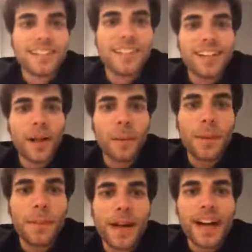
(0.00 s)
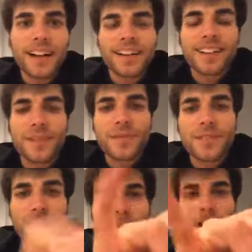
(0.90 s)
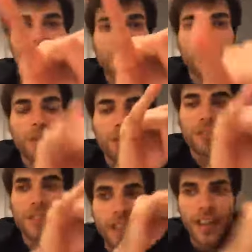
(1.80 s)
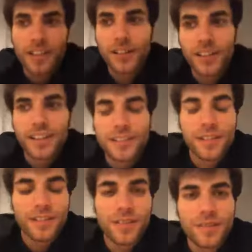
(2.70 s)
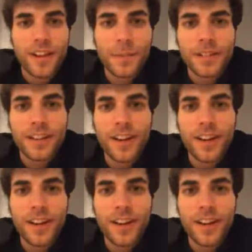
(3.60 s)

I'll be back tomorrow, actually. So I've been gone.